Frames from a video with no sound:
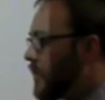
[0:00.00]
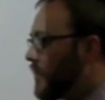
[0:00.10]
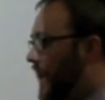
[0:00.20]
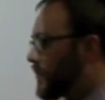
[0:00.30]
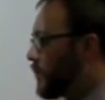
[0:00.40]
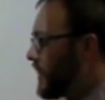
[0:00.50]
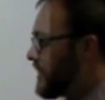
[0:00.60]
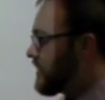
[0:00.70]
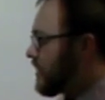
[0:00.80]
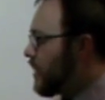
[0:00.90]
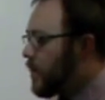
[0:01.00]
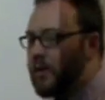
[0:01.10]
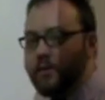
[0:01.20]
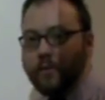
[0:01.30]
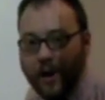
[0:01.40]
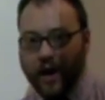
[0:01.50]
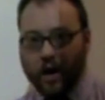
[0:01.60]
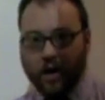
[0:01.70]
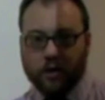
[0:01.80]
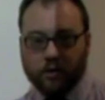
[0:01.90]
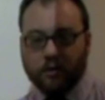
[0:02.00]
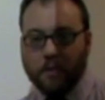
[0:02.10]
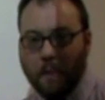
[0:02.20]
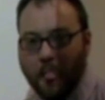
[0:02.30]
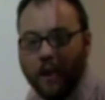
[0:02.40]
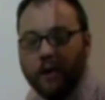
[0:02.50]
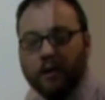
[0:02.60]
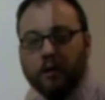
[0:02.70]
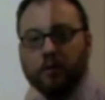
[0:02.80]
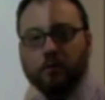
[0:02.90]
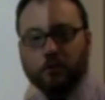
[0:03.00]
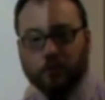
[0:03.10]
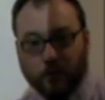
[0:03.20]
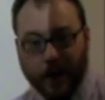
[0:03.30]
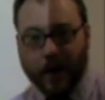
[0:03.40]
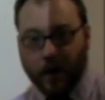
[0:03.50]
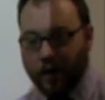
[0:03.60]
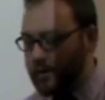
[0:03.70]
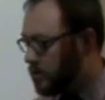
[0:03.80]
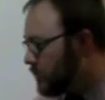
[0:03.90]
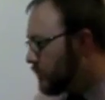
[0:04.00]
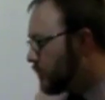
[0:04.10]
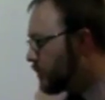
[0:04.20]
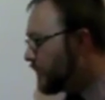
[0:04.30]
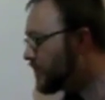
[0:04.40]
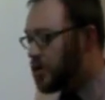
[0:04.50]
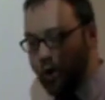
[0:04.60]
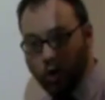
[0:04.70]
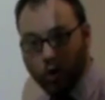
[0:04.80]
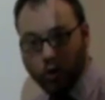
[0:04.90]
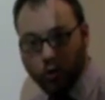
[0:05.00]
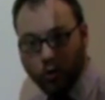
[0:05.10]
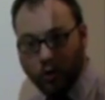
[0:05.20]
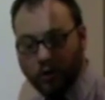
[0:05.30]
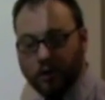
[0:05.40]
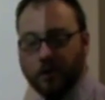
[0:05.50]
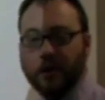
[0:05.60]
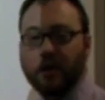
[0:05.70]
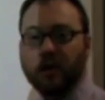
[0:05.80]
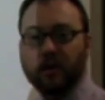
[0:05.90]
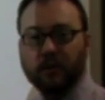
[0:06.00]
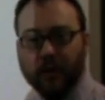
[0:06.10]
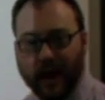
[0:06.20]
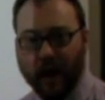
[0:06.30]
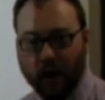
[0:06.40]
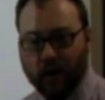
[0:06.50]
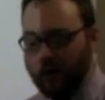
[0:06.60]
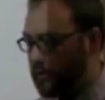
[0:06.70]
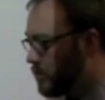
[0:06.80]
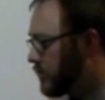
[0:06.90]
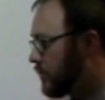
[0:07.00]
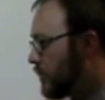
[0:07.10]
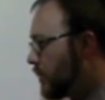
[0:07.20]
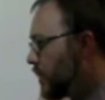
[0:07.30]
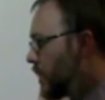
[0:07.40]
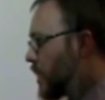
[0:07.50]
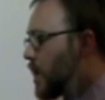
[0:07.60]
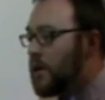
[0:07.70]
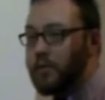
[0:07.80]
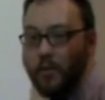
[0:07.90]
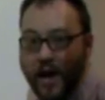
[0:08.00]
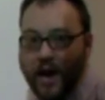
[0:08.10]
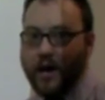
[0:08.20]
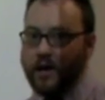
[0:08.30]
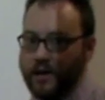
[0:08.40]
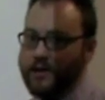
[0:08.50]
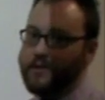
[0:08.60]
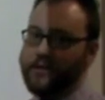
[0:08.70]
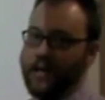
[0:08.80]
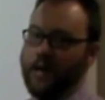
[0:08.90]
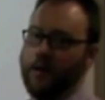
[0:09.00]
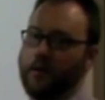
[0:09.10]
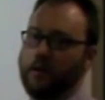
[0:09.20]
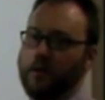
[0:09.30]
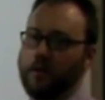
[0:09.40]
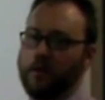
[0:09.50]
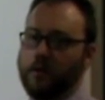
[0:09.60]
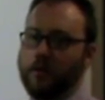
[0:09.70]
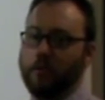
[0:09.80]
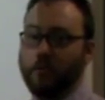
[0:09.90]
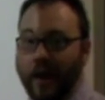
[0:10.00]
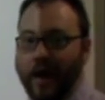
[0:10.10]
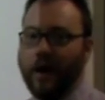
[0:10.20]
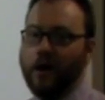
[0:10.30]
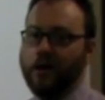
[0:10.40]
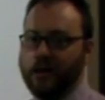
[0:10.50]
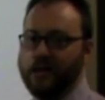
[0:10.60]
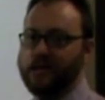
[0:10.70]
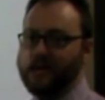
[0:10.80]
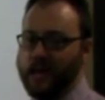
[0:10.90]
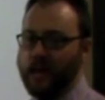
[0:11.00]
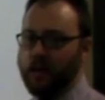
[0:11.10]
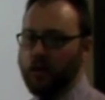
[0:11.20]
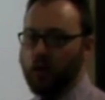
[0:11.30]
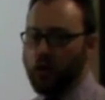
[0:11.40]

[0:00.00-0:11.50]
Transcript: The next one is wer. Wer, which means who. Wer. Wer ist sell? Wer ist sell?